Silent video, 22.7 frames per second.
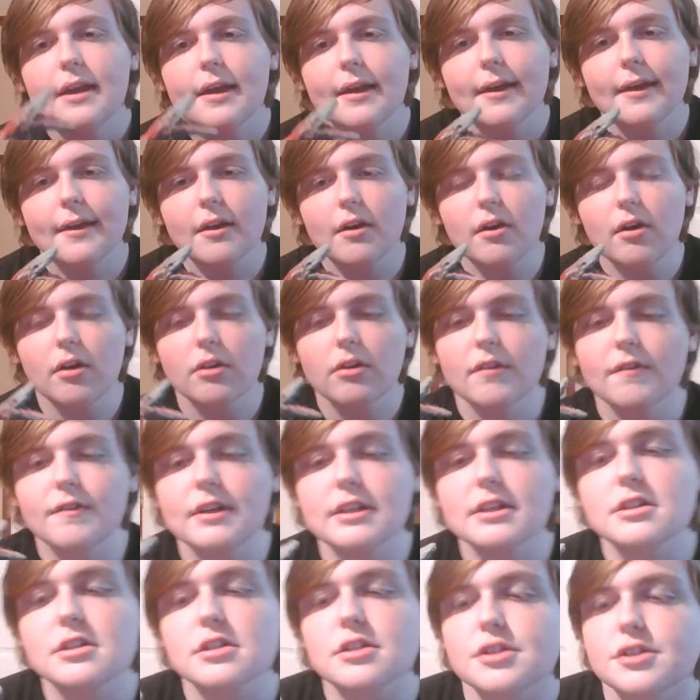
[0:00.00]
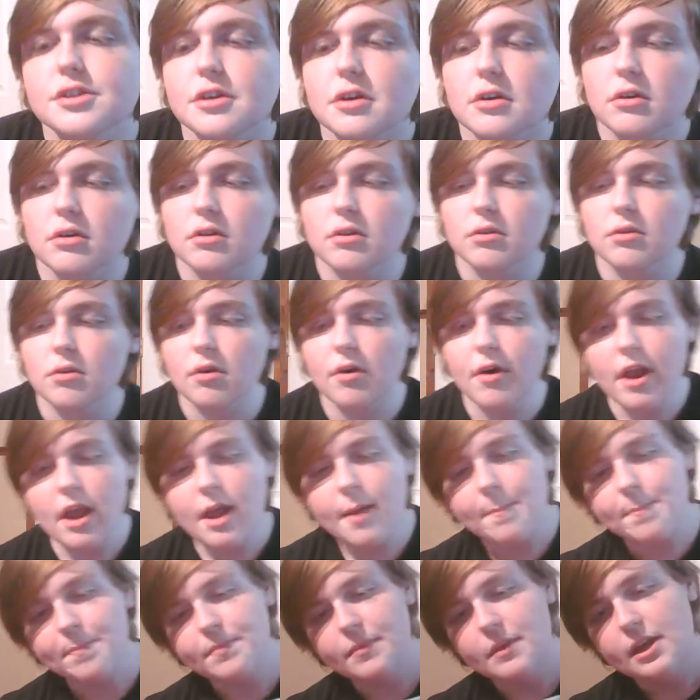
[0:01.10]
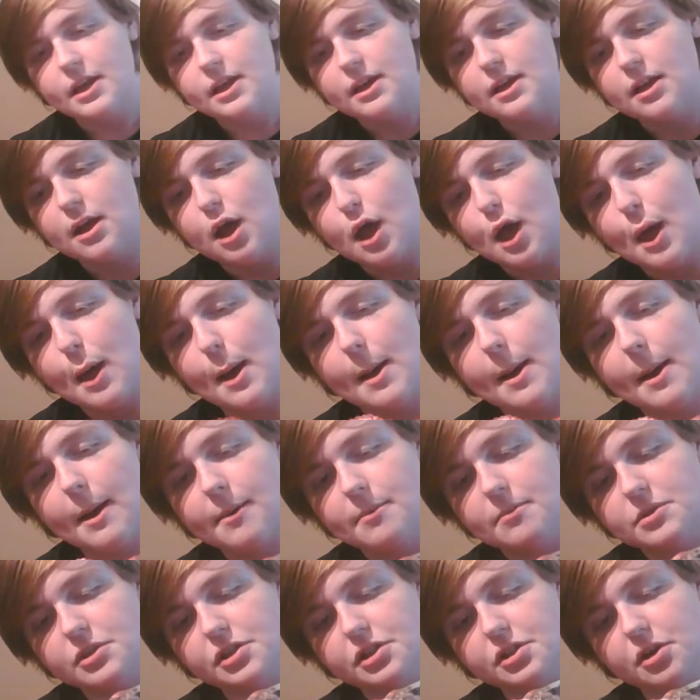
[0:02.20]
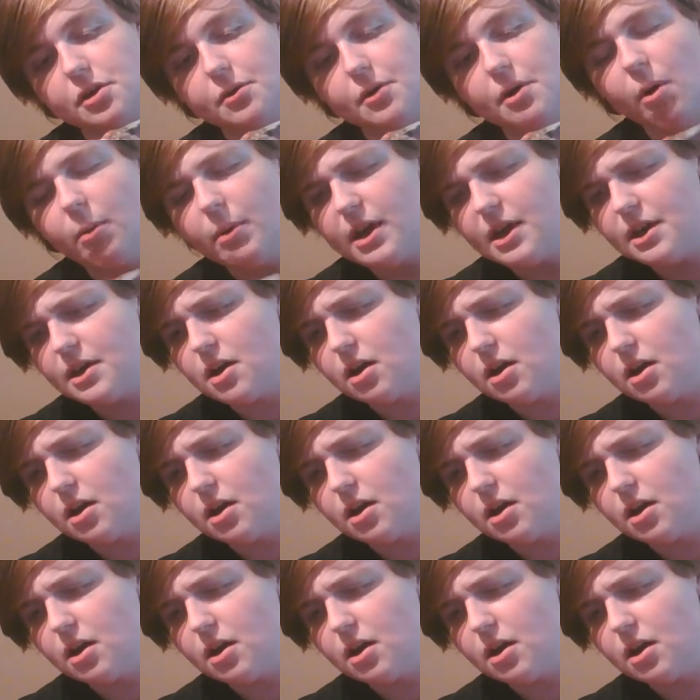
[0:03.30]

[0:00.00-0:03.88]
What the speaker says: in all of its glory. So nobody